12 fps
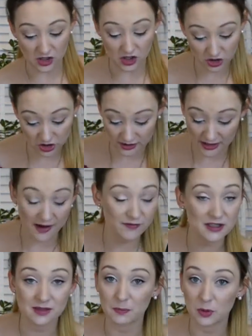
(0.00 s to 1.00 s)
You could just have
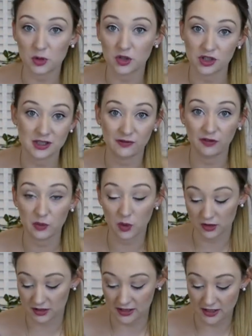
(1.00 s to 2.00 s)
it as portions if you
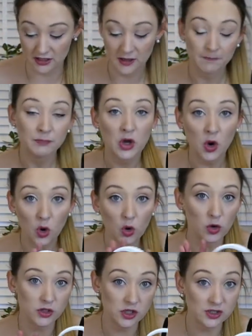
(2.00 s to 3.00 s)
wanted,
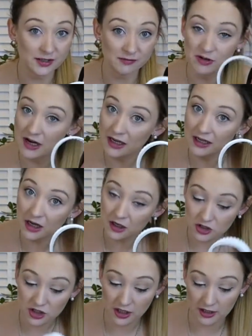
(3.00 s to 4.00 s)
or using a really
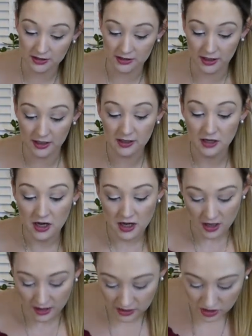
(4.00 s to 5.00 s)
large cutter,
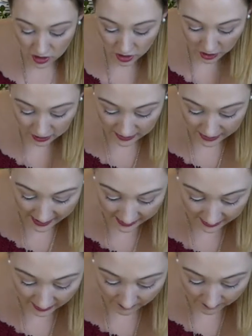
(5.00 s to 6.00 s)
you could
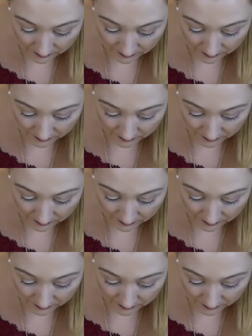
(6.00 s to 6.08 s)
then